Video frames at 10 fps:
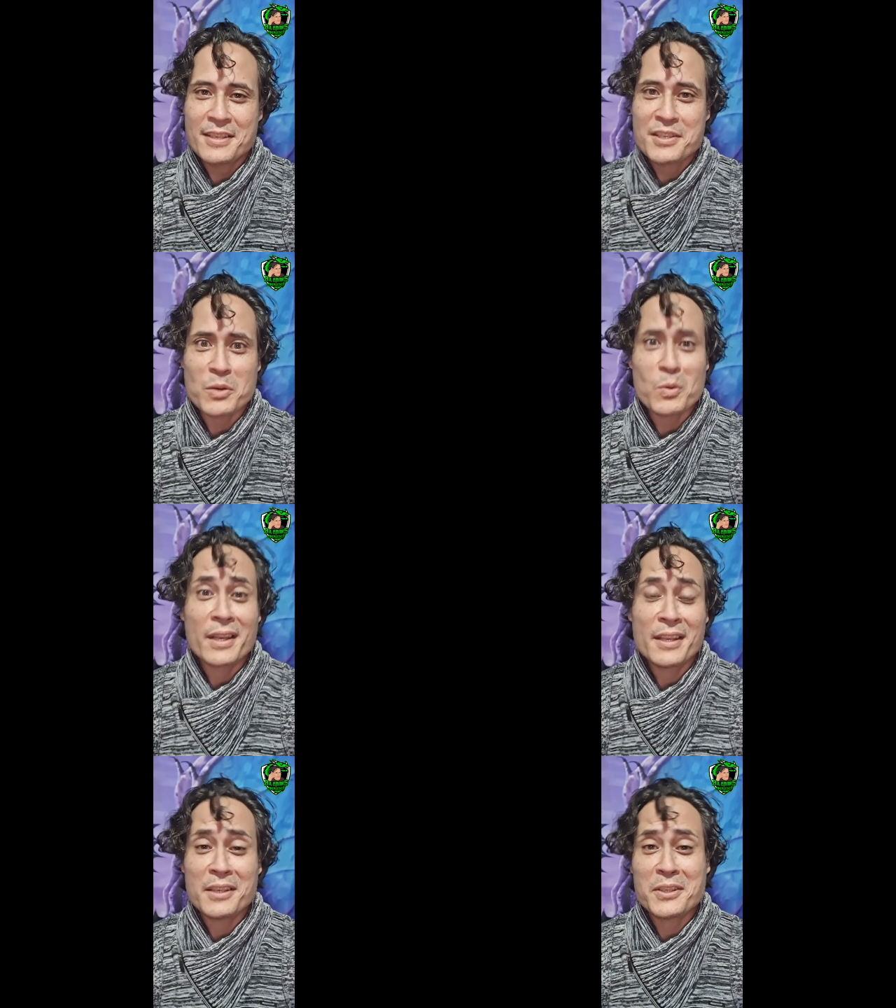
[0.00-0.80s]
So,
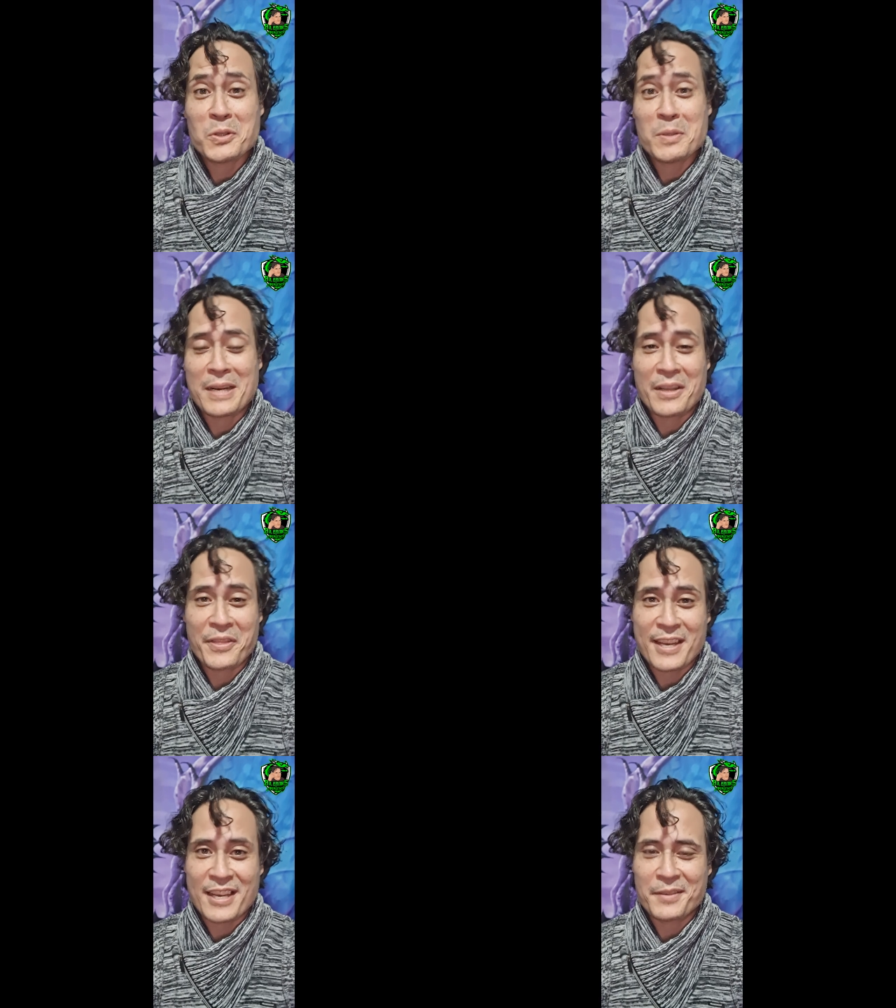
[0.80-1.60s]
what can you do about
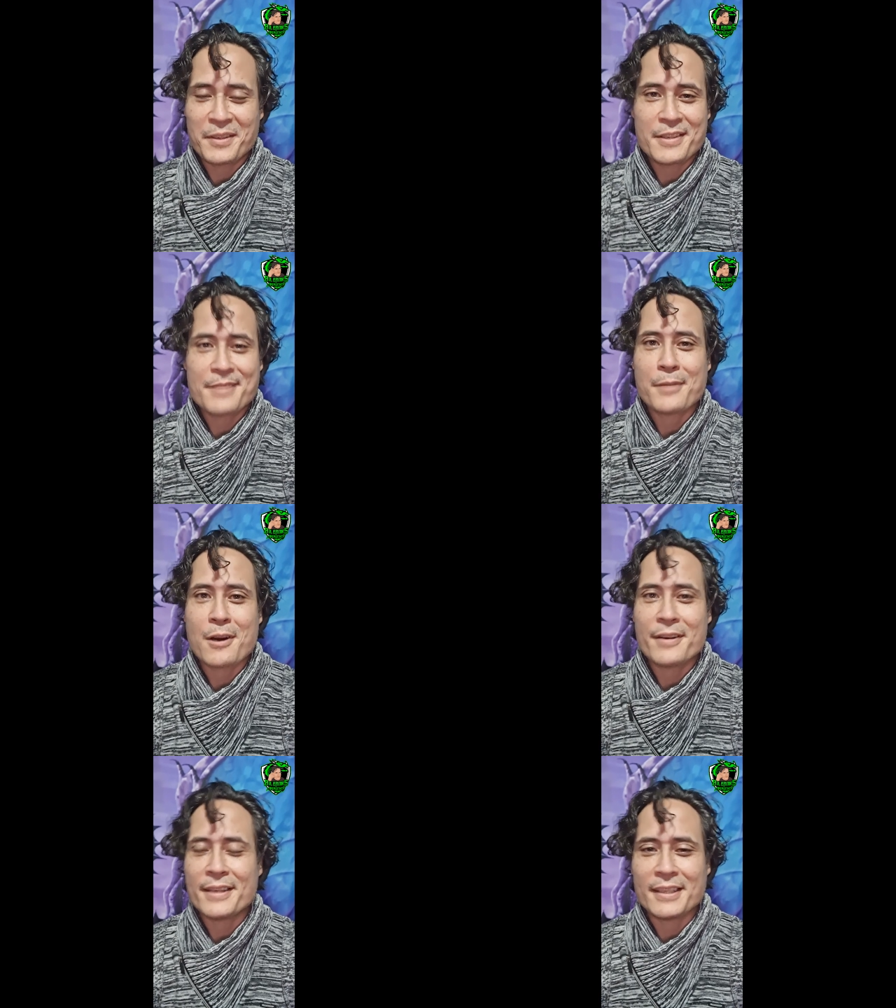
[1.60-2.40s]
that,
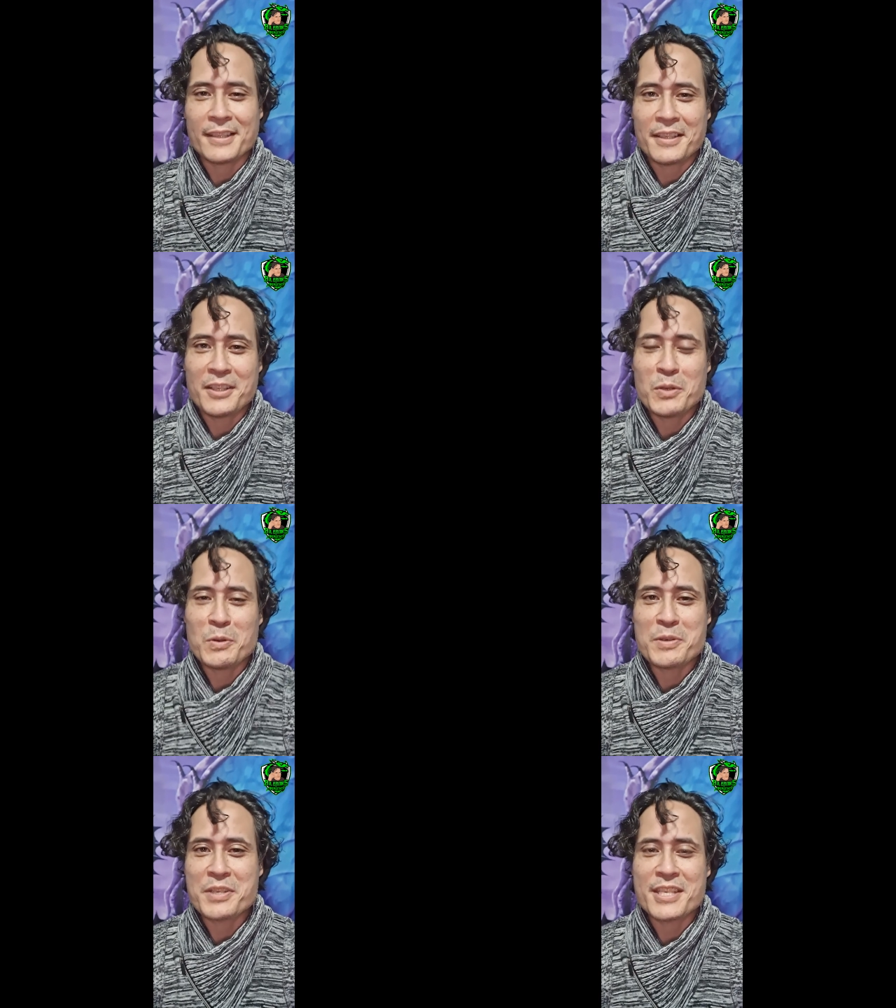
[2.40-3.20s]
barring
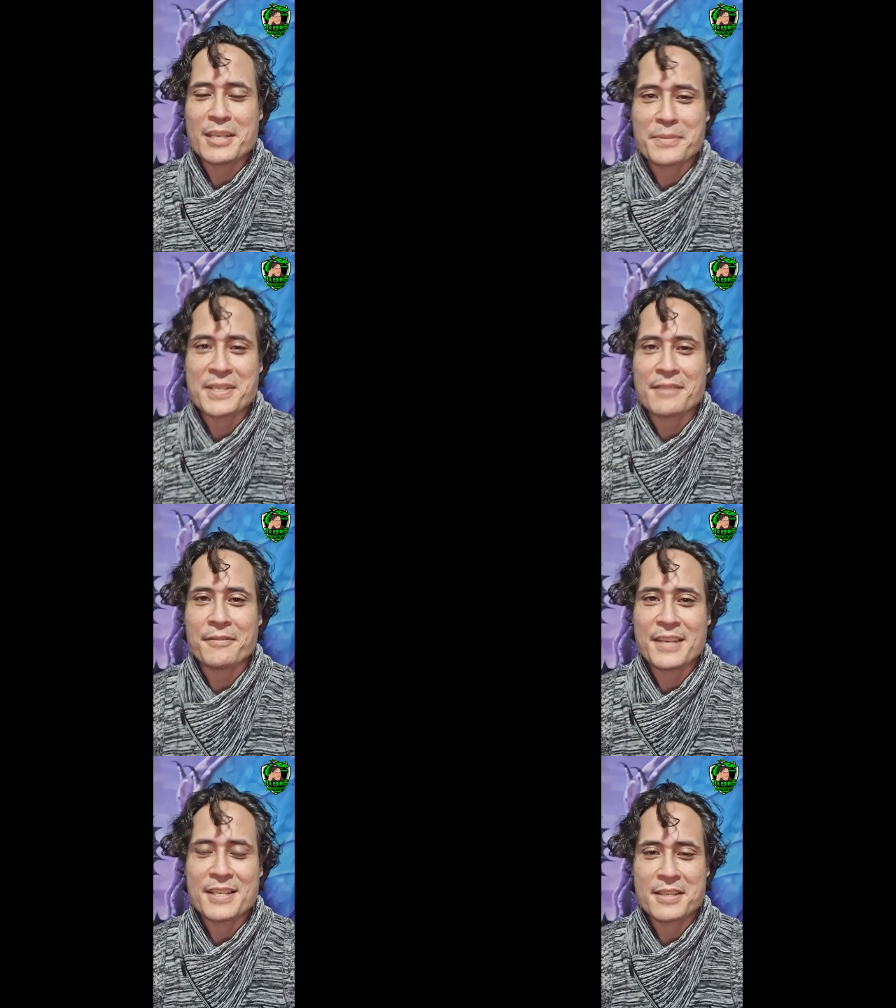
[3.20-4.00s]
huge dips and
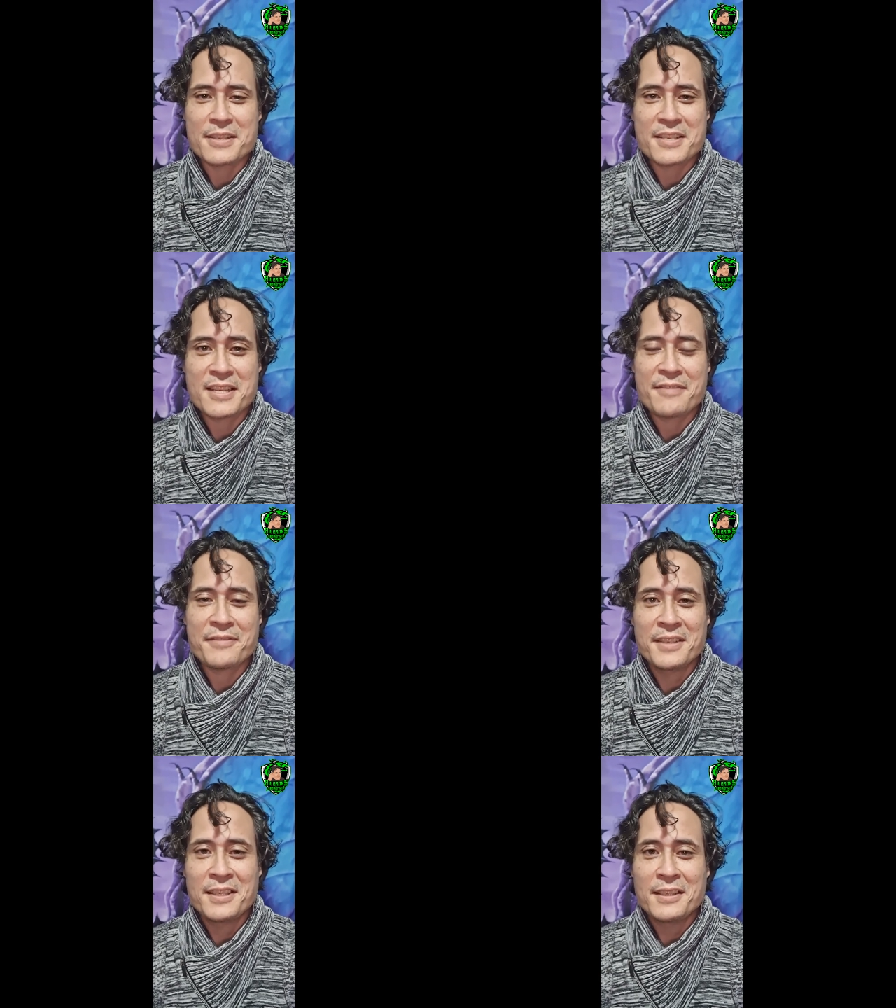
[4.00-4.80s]
feats and
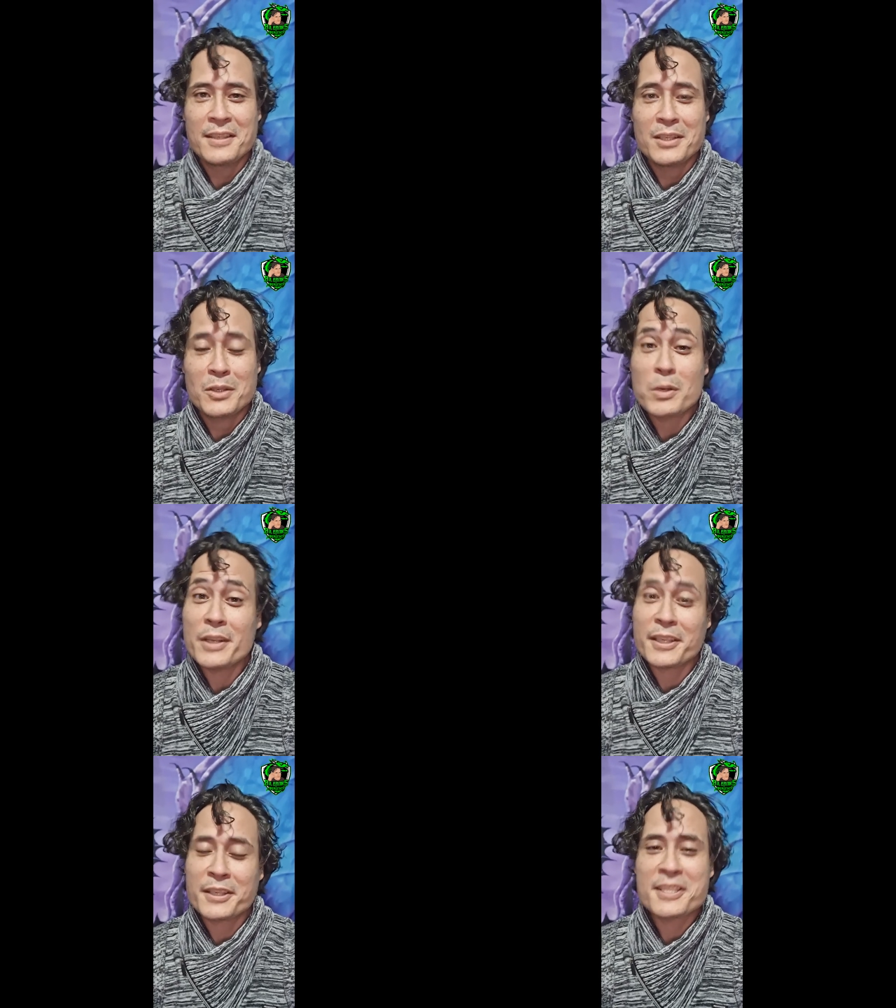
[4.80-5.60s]
stuff? Well,
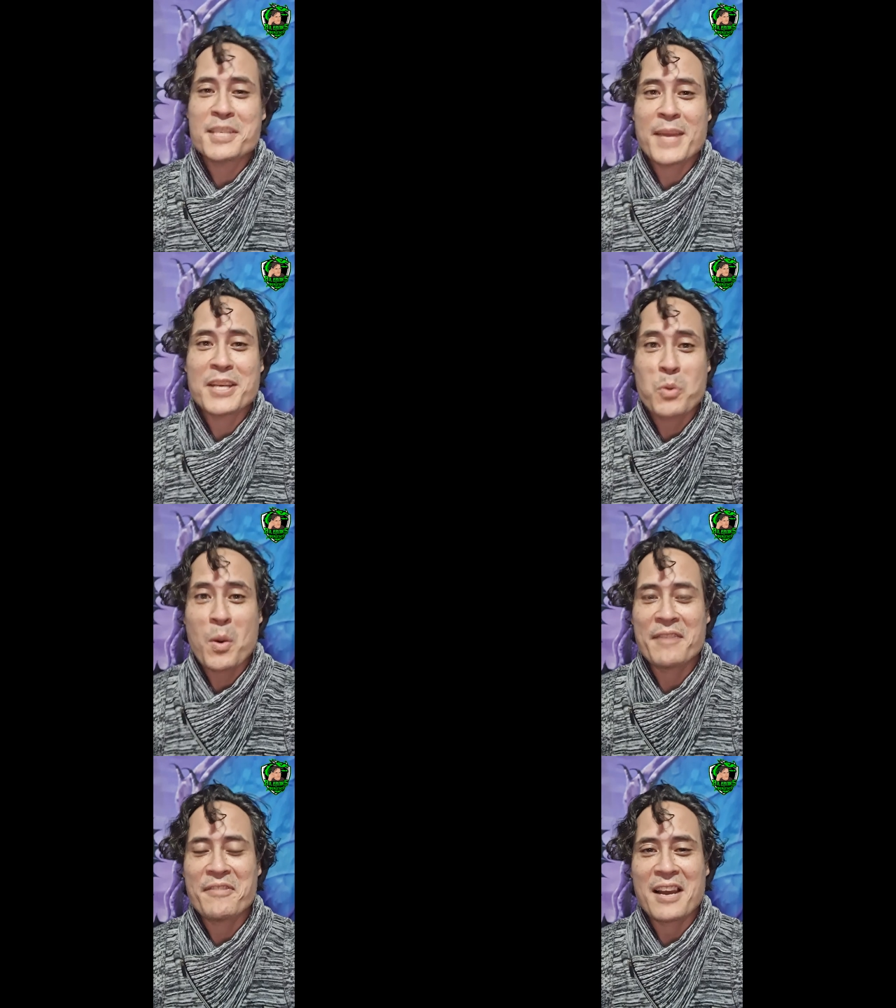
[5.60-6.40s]
you could spend
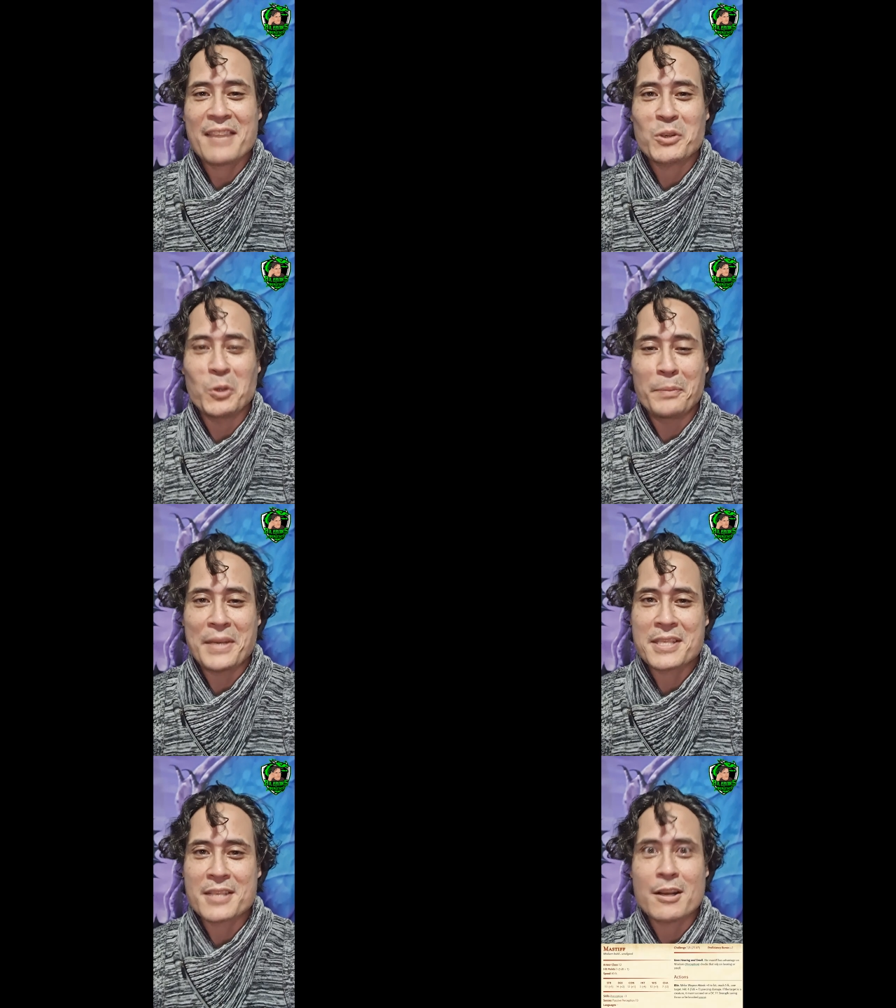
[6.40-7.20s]
25 gold
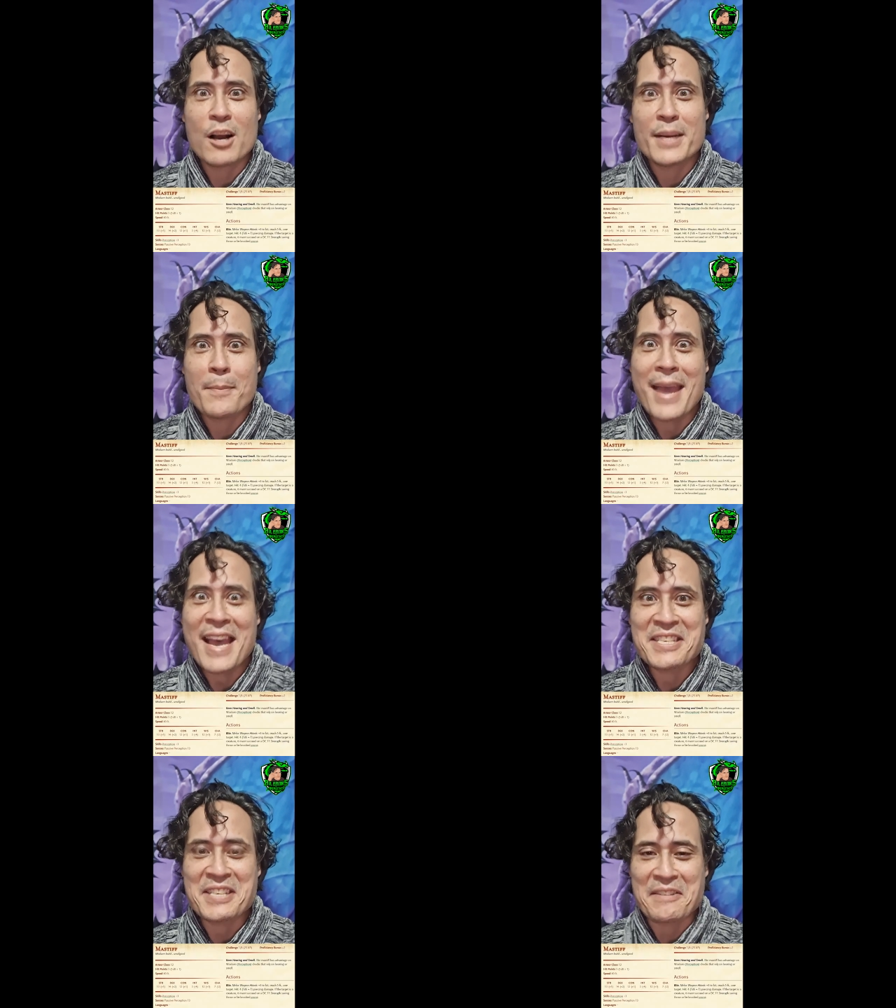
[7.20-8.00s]
pieces on a
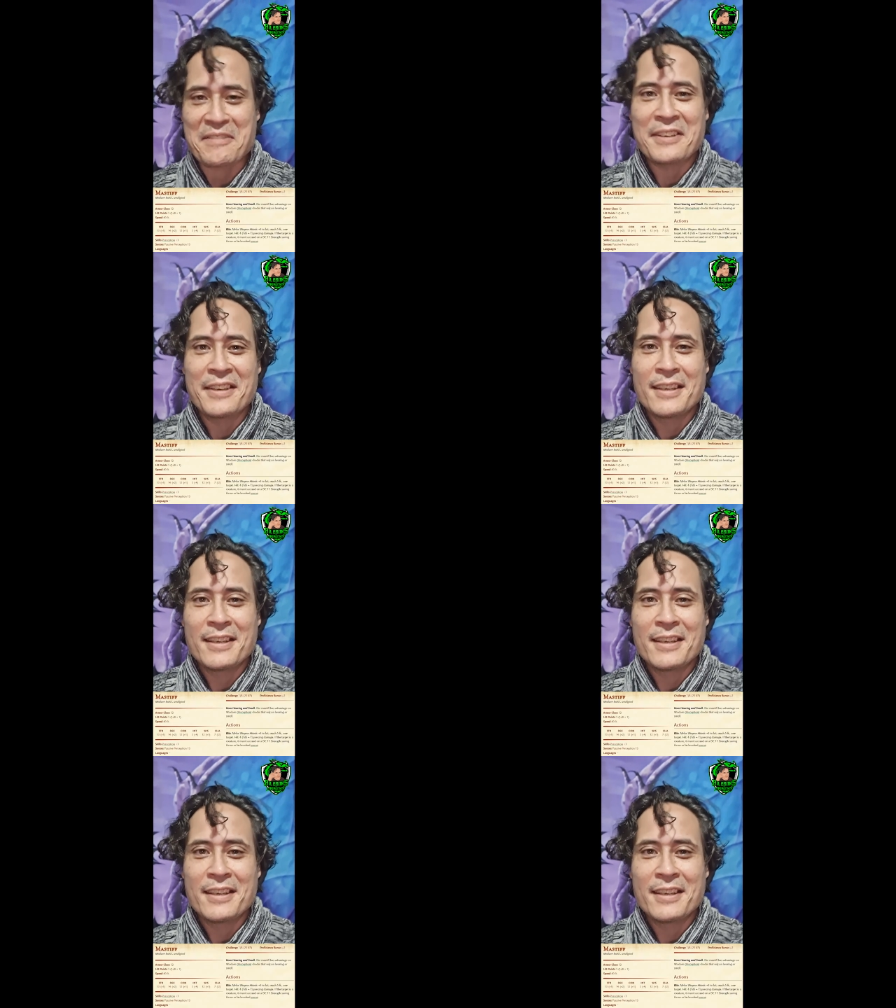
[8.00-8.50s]
Mastiff,